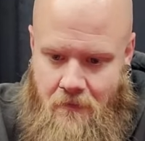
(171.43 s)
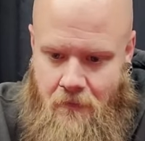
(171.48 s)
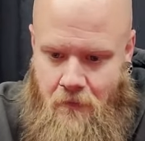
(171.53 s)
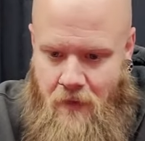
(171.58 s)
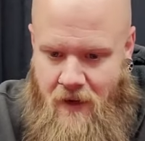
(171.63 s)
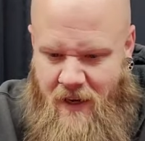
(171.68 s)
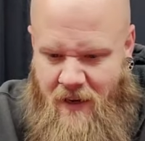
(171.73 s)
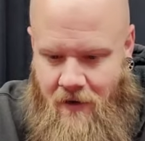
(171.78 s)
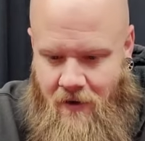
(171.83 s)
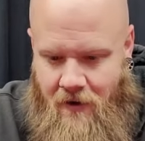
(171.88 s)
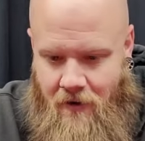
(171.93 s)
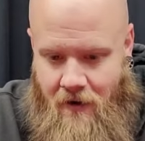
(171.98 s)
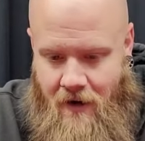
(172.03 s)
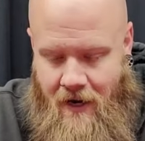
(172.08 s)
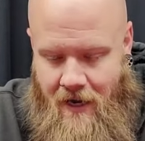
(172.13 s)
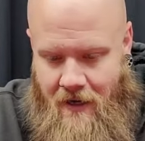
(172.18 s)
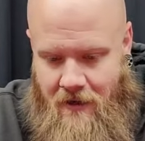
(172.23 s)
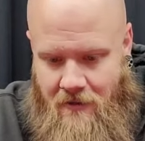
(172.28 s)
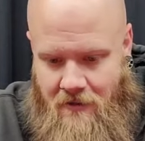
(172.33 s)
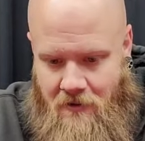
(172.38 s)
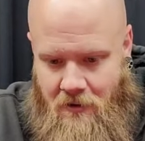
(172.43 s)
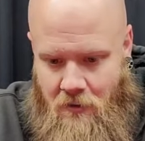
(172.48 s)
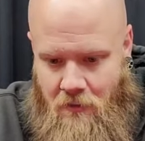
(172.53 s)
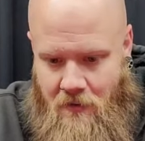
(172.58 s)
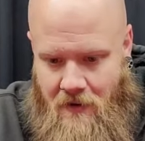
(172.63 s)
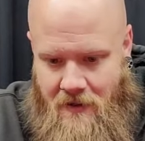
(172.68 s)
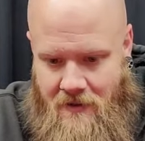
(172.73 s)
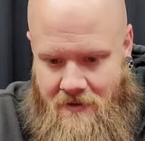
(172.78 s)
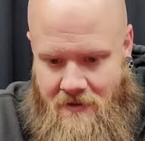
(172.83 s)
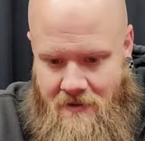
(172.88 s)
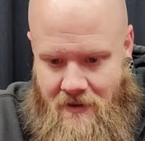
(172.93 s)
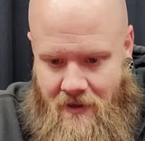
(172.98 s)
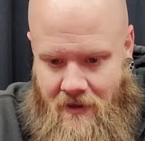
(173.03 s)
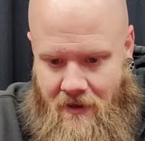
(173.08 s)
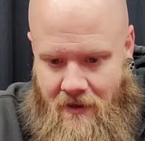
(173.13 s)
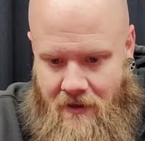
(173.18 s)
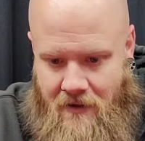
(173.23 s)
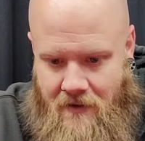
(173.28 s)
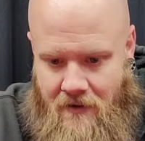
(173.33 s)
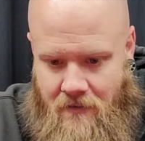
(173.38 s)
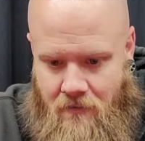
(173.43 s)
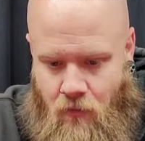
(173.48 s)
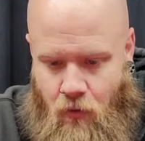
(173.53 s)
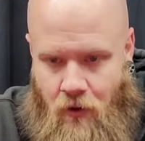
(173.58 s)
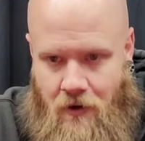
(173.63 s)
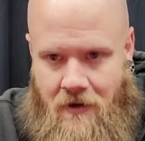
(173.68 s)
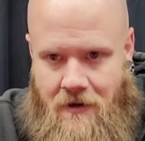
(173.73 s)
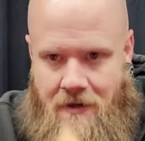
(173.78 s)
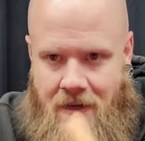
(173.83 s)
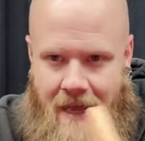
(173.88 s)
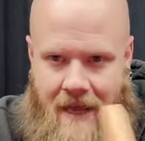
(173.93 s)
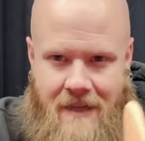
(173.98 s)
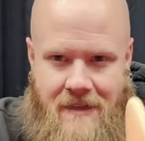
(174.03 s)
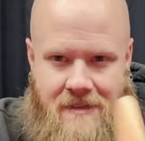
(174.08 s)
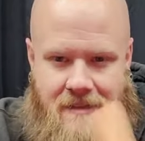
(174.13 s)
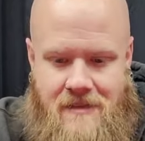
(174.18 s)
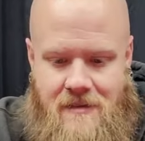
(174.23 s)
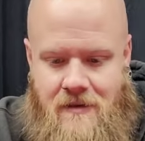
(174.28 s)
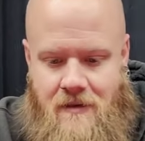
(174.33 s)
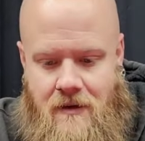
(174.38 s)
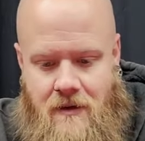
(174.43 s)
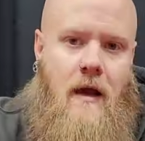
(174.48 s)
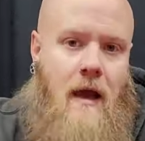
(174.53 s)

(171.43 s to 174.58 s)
bigger and a little bit uh, more dense.